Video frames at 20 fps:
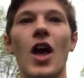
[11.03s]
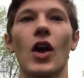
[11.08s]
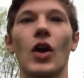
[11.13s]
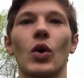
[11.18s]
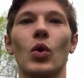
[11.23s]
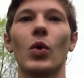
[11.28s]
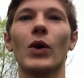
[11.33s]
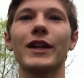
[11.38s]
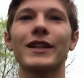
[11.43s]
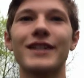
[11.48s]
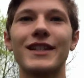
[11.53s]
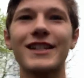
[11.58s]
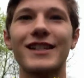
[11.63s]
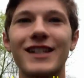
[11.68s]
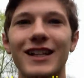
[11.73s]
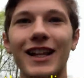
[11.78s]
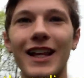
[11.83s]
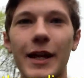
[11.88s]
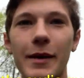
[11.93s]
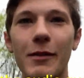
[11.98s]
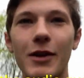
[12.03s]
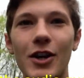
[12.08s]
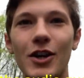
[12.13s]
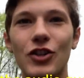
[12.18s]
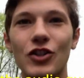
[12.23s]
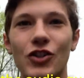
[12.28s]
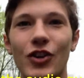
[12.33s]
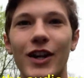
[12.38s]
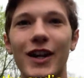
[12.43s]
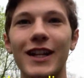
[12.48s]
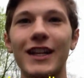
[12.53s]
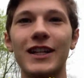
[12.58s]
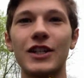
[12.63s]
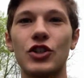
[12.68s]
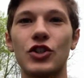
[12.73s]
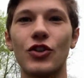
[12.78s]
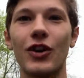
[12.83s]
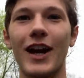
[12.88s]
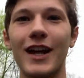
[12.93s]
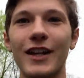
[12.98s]
Quick disclaimer, training and
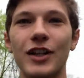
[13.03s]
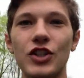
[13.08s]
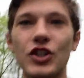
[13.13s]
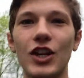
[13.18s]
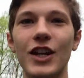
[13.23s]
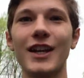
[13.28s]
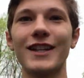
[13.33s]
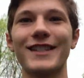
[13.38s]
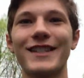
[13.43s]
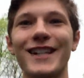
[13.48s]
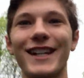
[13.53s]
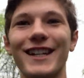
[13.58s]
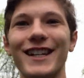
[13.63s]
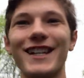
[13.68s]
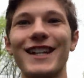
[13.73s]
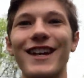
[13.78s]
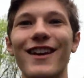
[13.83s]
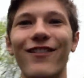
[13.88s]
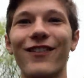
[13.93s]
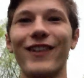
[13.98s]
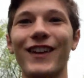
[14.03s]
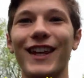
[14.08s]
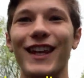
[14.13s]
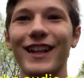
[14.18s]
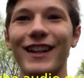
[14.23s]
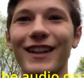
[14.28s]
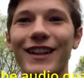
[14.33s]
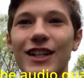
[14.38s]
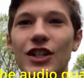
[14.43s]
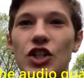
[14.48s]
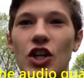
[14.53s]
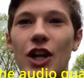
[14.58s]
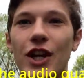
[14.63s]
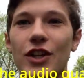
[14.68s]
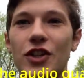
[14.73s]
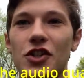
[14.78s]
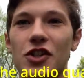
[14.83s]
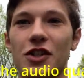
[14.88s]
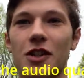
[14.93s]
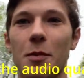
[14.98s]
strategy significantly
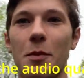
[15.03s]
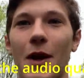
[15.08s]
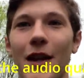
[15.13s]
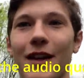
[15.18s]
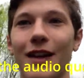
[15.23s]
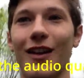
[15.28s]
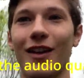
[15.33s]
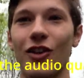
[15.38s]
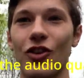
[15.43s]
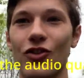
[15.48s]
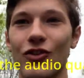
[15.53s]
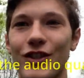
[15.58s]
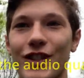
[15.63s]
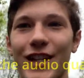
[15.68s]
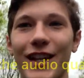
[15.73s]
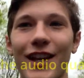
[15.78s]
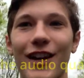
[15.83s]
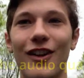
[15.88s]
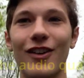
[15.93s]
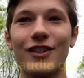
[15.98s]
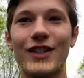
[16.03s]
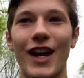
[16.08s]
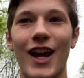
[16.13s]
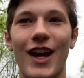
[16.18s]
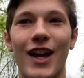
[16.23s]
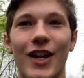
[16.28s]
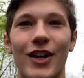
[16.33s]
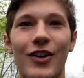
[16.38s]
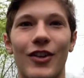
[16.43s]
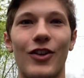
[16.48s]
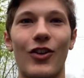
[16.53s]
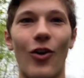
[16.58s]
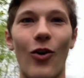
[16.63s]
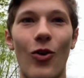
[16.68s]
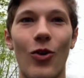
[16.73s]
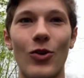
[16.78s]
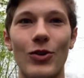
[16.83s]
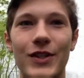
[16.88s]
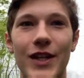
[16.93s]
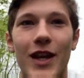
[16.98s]
changes depending on your skills, your
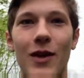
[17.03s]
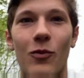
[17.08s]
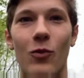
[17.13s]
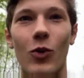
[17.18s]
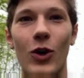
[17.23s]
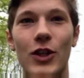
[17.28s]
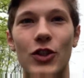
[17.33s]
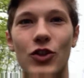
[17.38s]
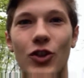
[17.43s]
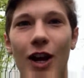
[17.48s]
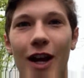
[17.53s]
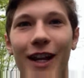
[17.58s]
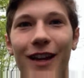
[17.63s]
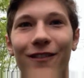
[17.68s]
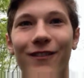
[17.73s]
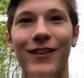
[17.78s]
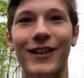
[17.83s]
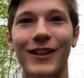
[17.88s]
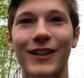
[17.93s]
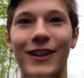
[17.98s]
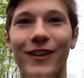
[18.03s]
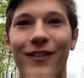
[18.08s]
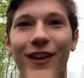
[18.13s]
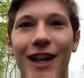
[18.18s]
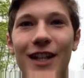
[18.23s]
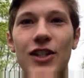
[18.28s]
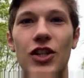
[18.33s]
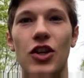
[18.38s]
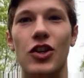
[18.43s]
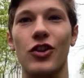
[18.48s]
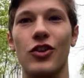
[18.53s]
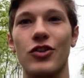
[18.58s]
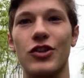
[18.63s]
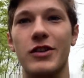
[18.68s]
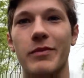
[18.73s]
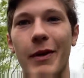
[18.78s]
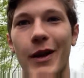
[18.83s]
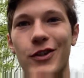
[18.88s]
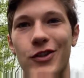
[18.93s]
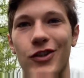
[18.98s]
goals, and what track and field events you're
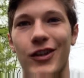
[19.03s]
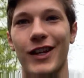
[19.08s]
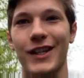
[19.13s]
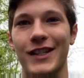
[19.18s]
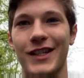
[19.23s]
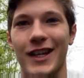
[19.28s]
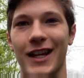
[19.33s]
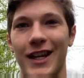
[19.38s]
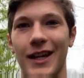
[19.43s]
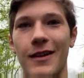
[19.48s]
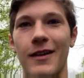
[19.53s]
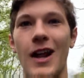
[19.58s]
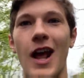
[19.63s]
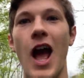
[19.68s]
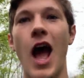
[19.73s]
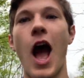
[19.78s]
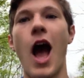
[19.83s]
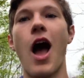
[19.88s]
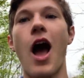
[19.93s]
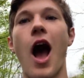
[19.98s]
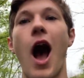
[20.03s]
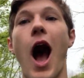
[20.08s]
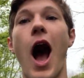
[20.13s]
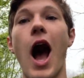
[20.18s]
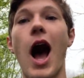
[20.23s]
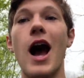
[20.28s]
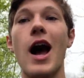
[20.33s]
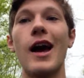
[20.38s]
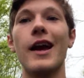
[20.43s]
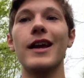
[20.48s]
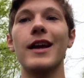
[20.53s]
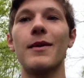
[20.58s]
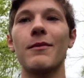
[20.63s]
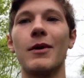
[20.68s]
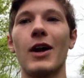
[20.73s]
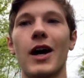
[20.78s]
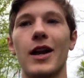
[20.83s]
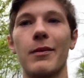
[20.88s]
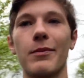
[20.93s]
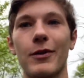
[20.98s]
specializing in. I am
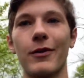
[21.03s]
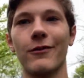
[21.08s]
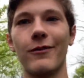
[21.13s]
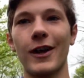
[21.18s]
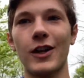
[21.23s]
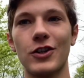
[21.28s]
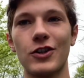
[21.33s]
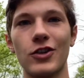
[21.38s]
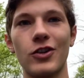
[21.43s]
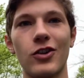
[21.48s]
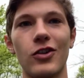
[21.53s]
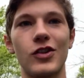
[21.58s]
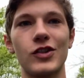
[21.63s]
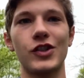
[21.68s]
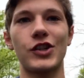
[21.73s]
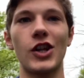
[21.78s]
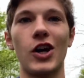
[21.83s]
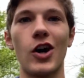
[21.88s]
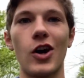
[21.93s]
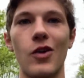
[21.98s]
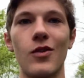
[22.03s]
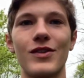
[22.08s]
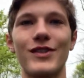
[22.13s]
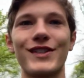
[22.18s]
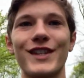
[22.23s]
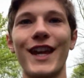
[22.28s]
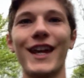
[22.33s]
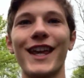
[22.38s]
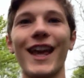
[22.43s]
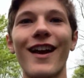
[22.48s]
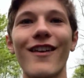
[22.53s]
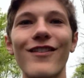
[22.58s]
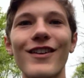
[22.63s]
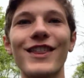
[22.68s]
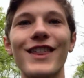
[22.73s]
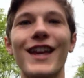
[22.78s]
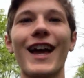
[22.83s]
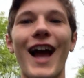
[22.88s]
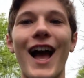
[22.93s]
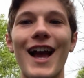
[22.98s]
not a professional, so take
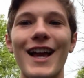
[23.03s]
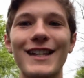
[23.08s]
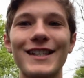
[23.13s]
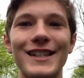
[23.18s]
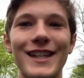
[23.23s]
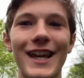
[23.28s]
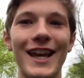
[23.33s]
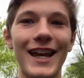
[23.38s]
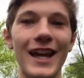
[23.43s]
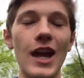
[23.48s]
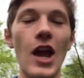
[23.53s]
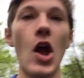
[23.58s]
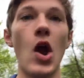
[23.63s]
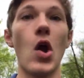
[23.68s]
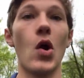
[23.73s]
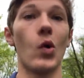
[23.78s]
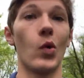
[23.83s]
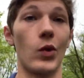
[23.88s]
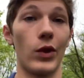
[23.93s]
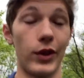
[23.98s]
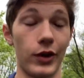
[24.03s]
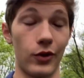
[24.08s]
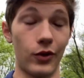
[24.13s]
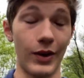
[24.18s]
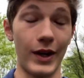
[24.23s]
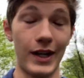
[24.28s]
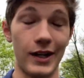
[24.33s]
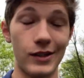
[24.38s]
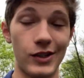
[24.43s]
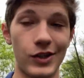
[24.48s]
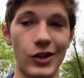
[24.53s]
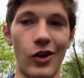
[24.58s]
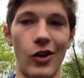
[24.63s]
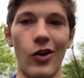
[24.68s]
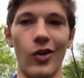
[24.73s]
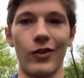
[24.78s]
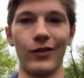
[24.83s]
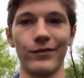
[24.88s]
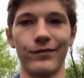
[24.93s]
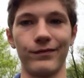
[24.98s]
everything I say with a grain of
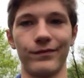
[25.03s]
salt.